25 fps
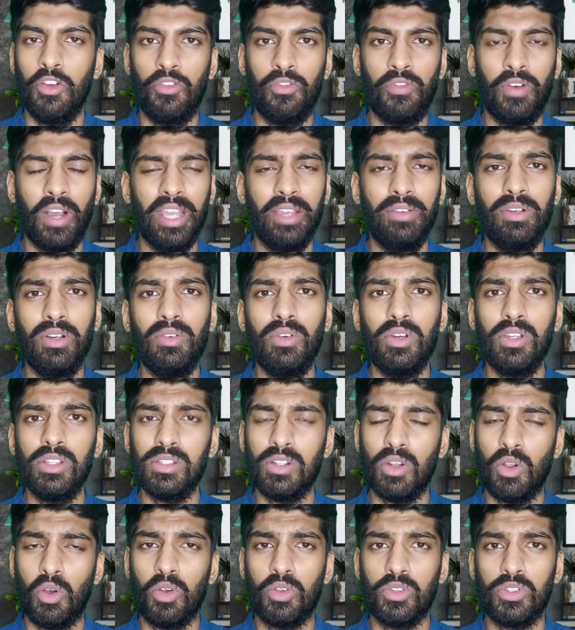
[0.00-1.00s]
Fiverr was
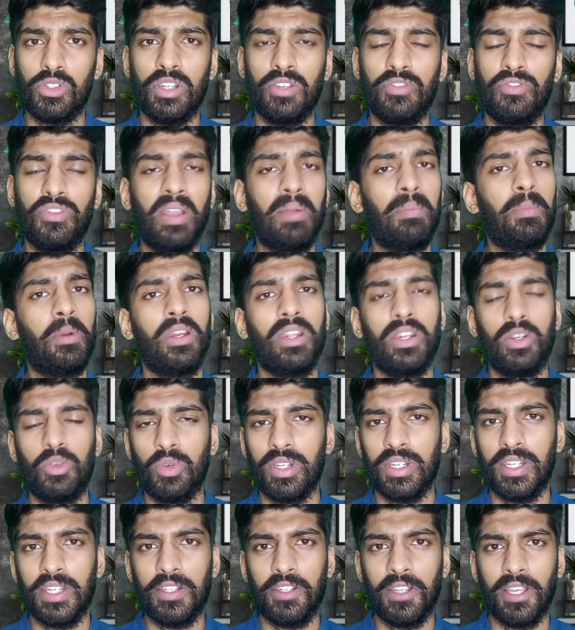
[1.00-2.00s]
launched in February
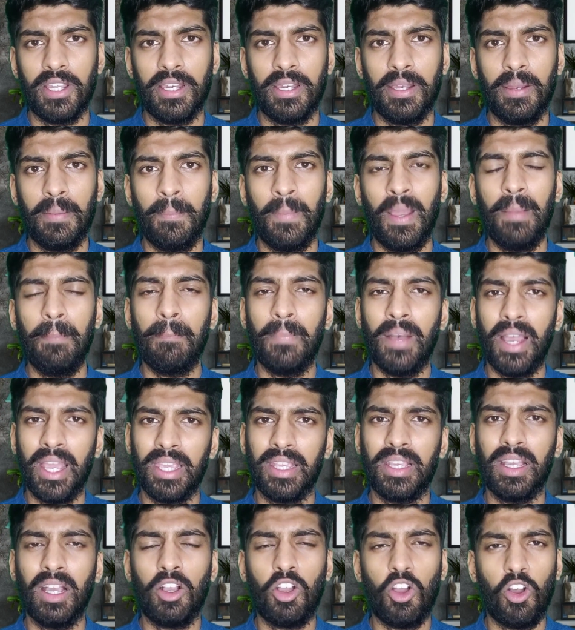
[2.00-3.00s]
2010 by
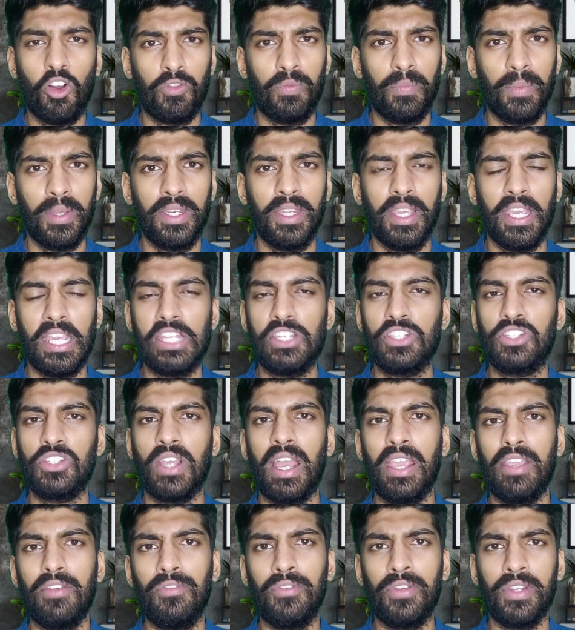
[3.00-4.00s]
Micah Kaufman and
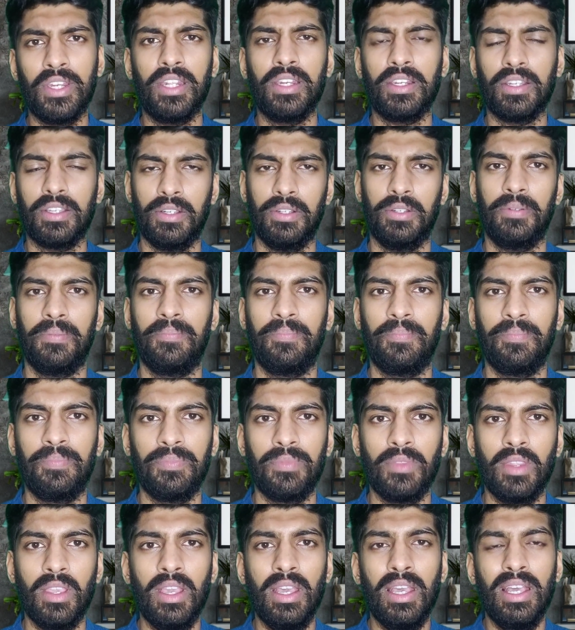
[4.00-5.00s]
Shai Wininger.
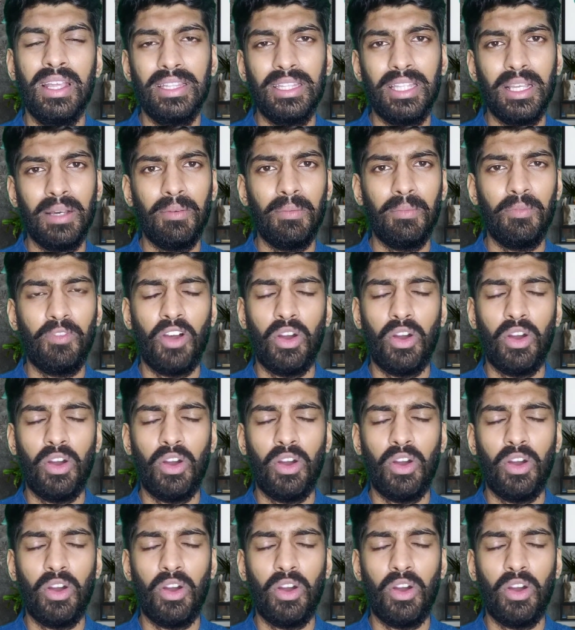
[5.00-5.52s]
The